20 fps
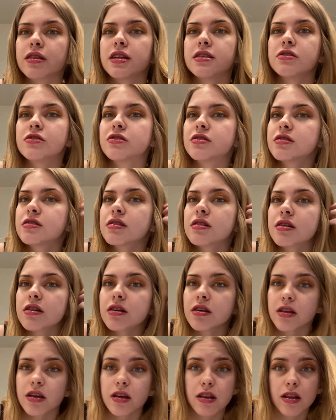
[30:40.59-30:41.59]
It's just
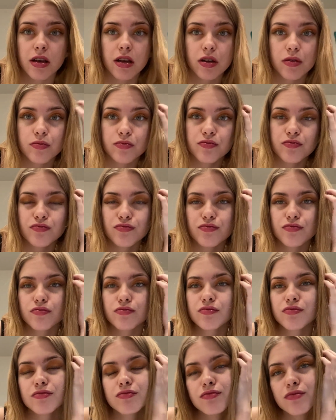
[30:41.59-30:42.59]
literally like
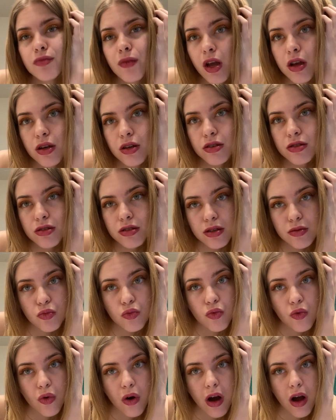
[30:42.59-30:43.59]

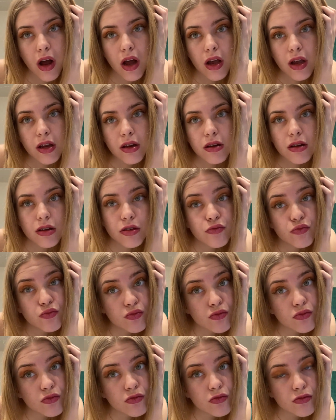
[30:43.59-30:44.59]
some wine
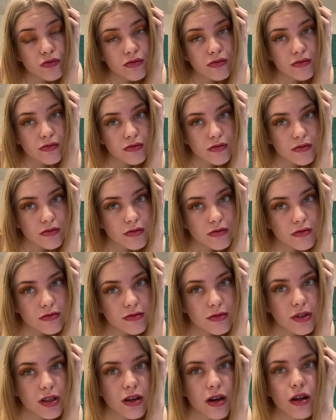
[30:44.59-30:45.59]

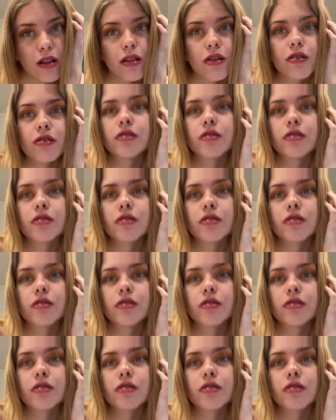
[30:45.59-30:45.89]
color